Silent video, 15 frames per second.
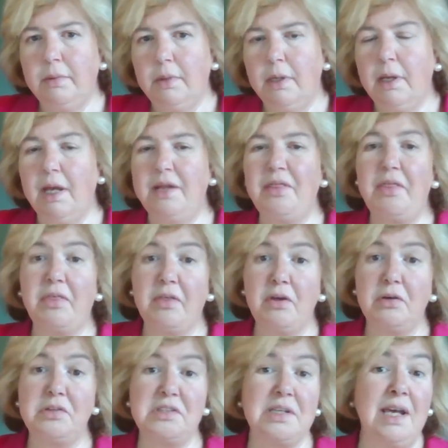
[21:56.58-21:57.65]
and
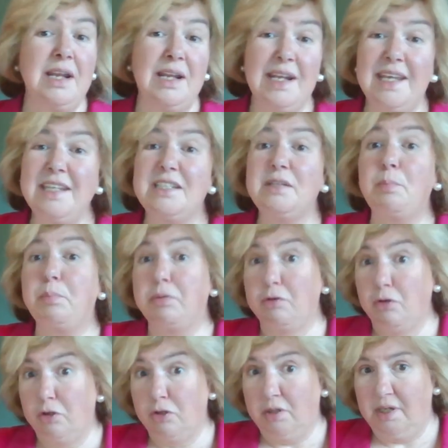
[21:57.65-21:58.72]
thus, at least
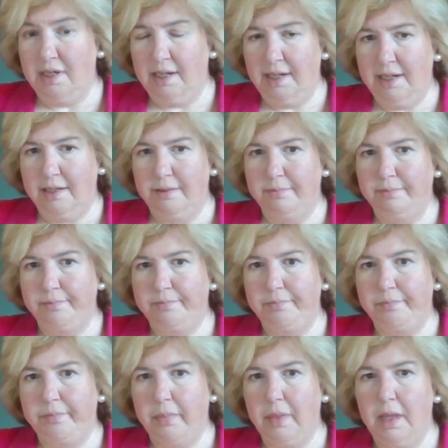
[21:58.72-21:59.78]
broadly,
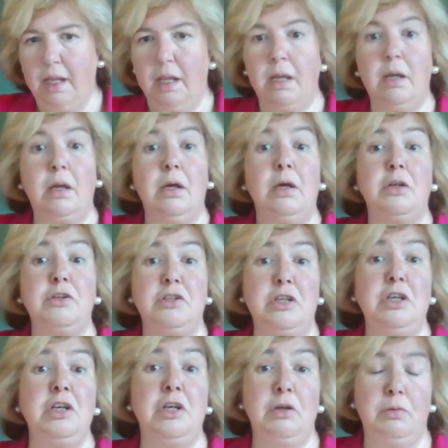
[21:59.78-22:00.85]
to
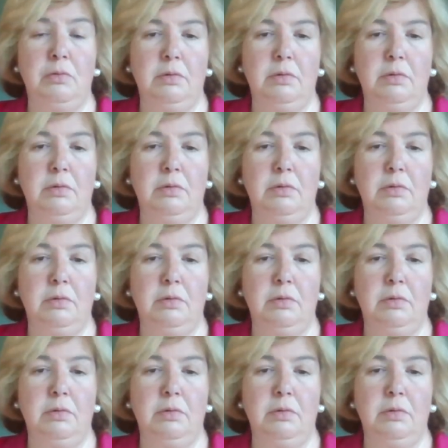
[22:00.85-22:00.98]
you.